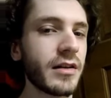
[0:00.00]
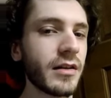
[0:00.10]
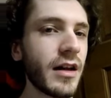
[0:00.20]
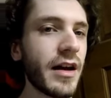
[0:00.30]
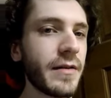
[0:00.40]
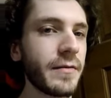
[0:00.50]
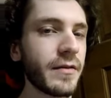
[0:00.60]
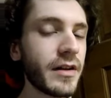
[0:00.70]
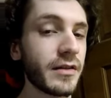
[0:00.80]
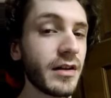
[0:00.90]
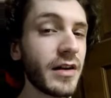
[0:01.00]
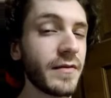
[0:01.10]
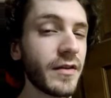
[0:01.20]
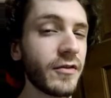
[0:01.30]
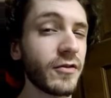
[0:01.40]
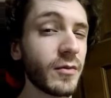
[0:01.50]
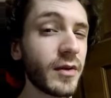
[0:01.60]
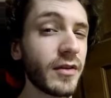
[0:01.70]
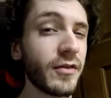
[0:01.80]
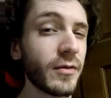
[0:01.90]
live
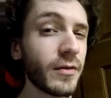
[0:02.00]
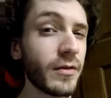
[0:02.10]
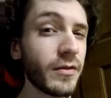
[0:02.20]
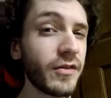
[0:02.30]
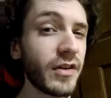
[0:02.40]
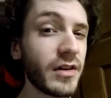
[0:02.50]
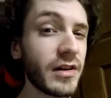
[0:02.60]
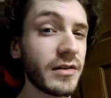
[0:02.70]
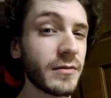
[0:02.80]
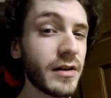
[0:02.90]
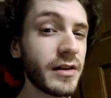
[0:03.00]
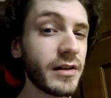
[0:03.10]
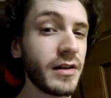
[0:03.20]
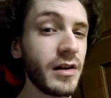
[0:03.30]
instruments, or you're singing, right?